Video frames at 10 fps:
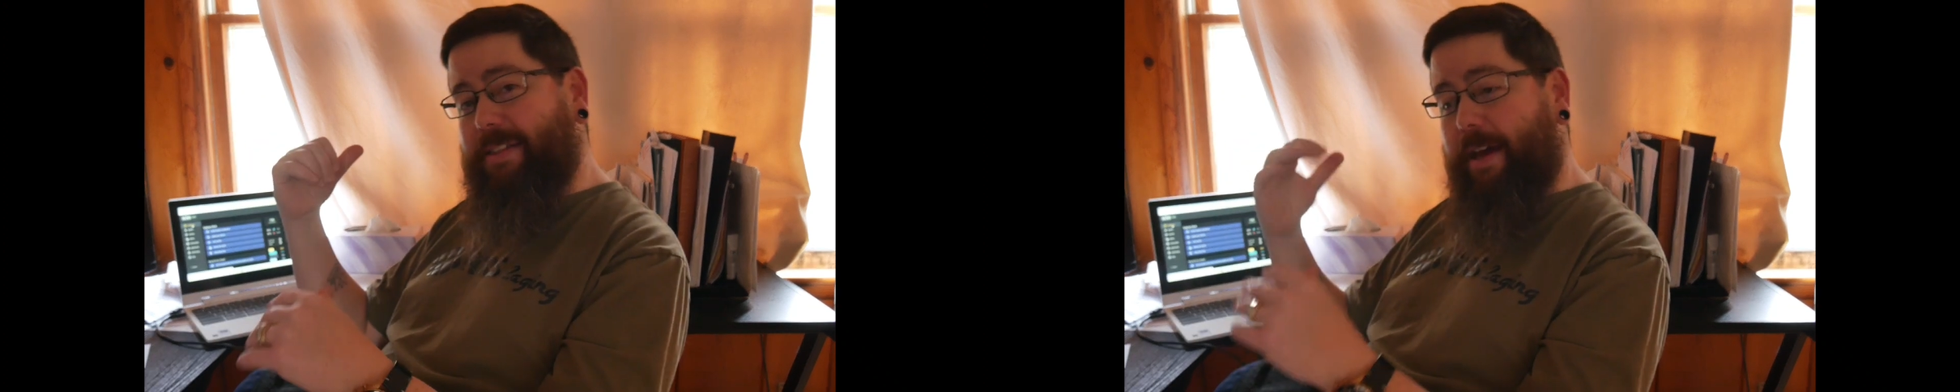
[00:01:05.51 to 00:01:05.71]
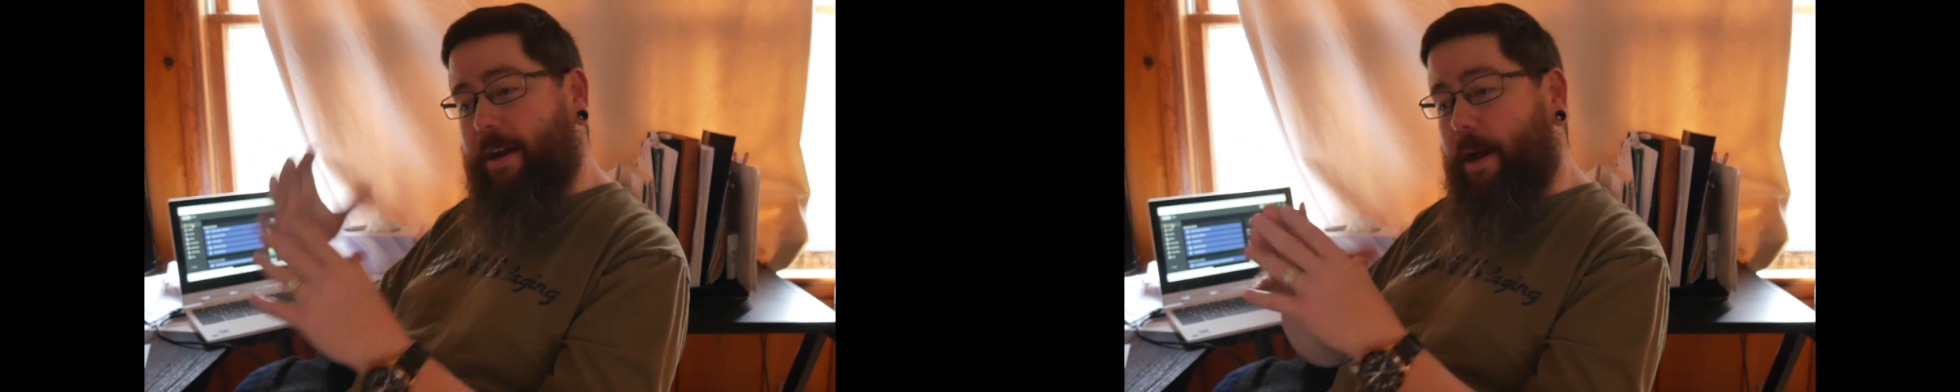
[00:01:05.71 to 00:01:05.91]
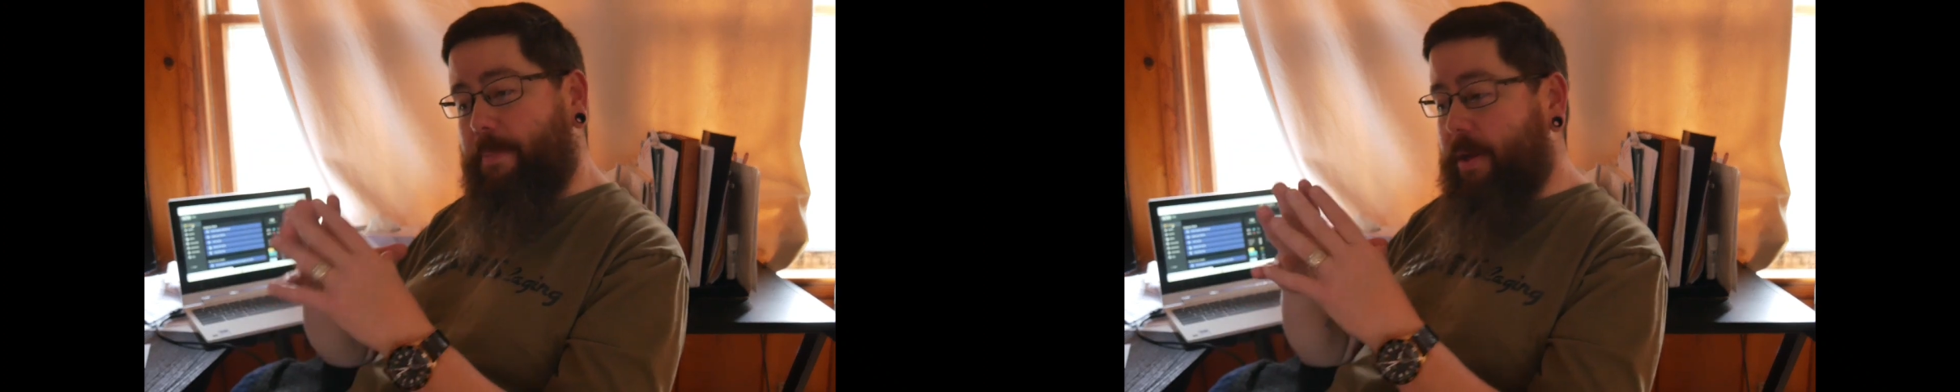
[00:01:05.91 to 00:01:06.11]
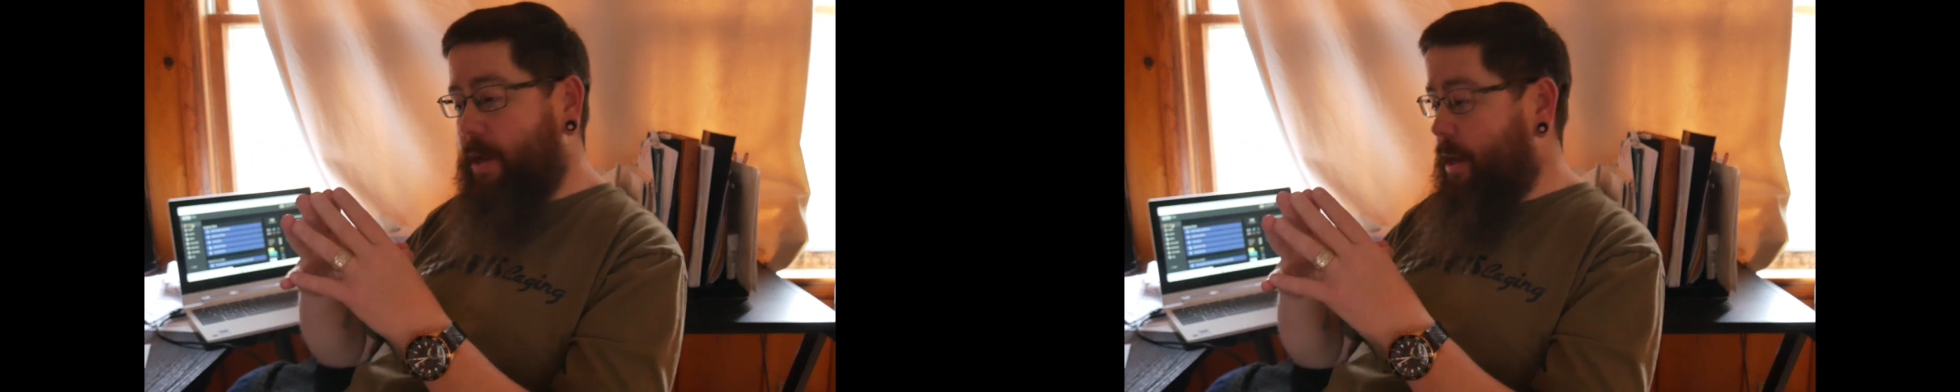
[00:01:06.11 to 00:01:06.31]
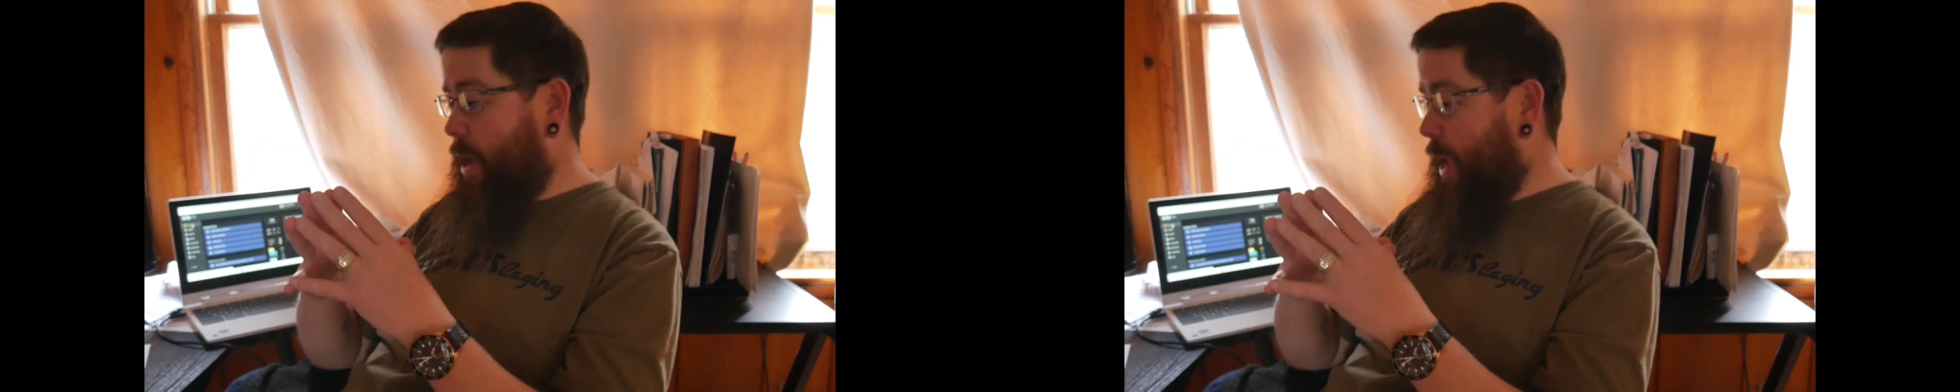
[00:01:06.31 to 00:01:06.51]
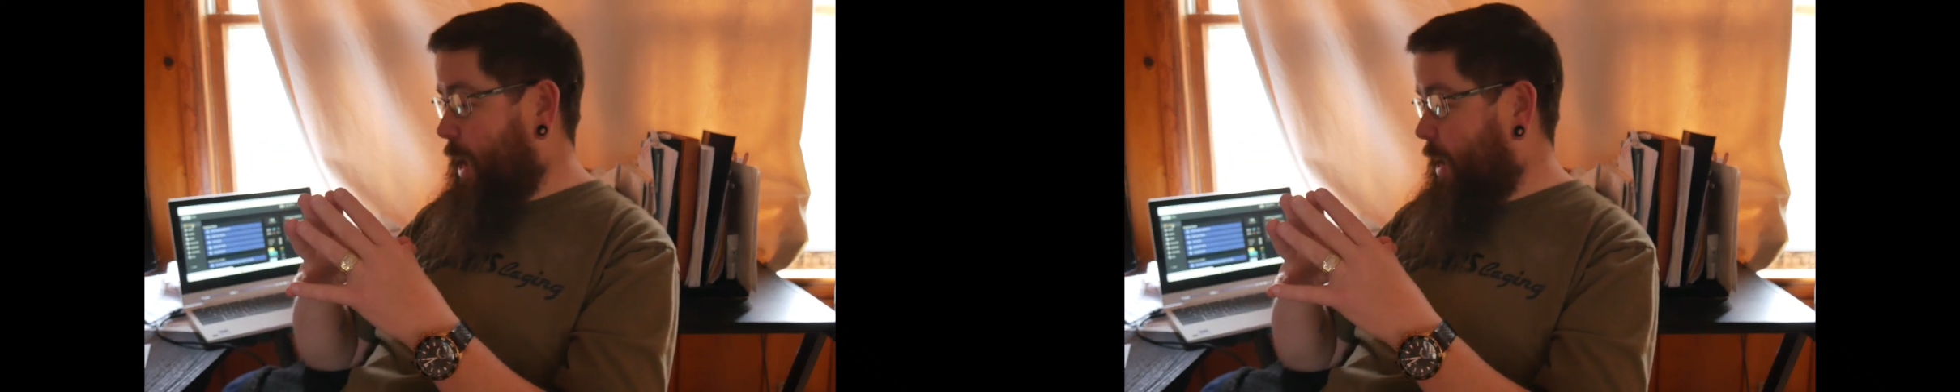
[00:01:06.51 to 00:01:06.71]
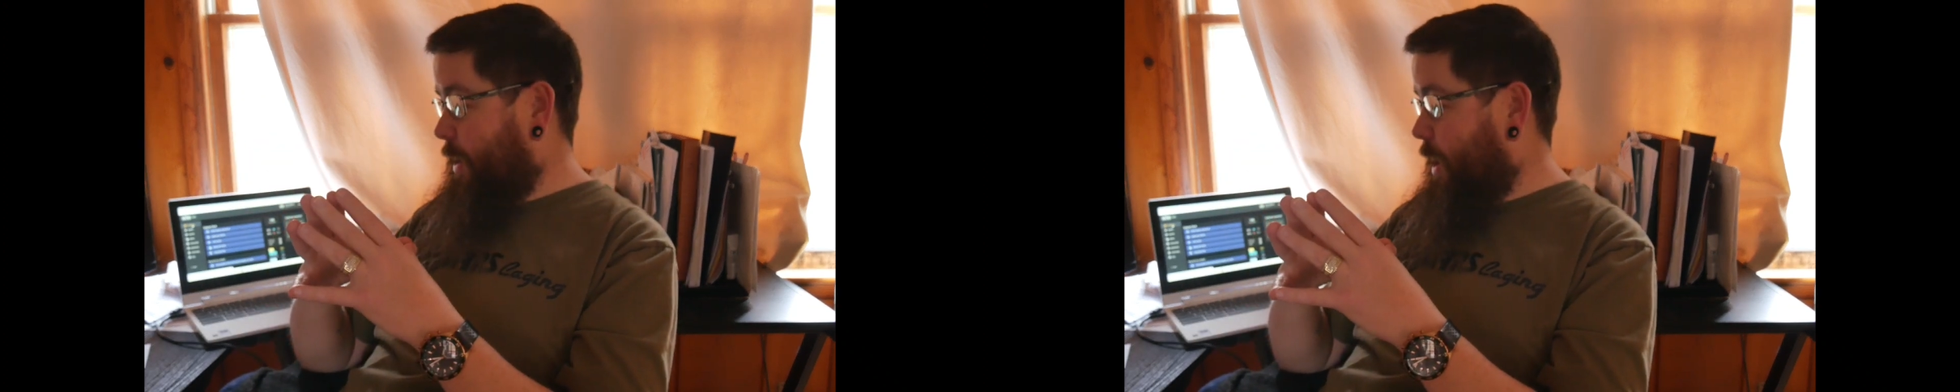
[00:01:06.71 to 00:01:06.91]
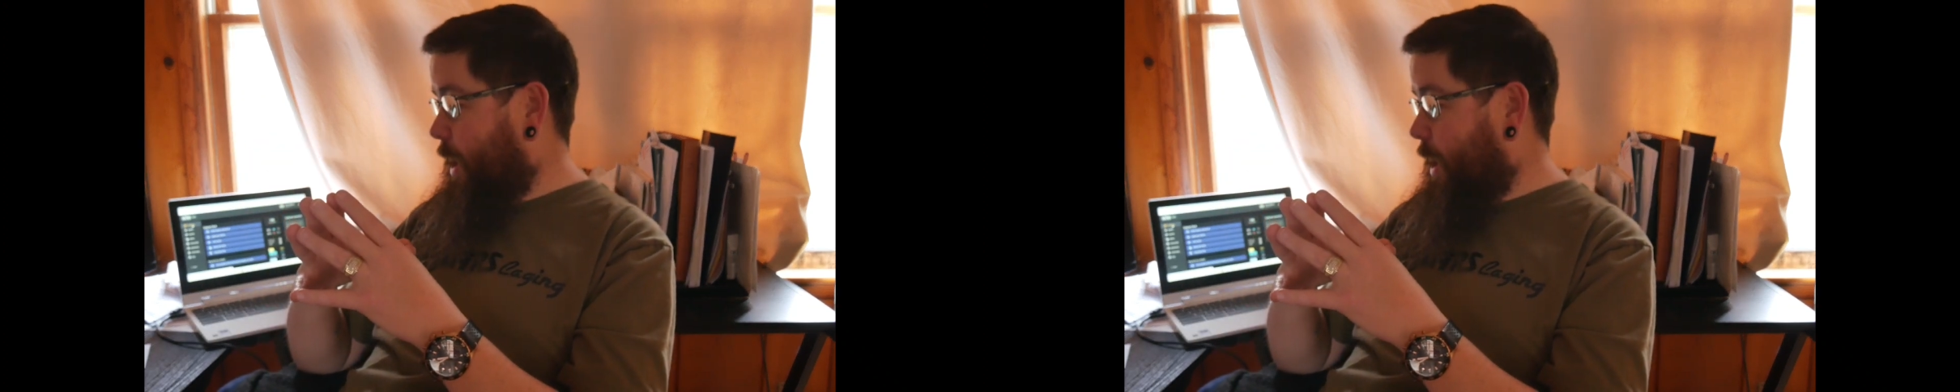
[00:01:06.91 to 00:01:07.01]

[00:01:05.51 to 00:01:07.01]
setup. And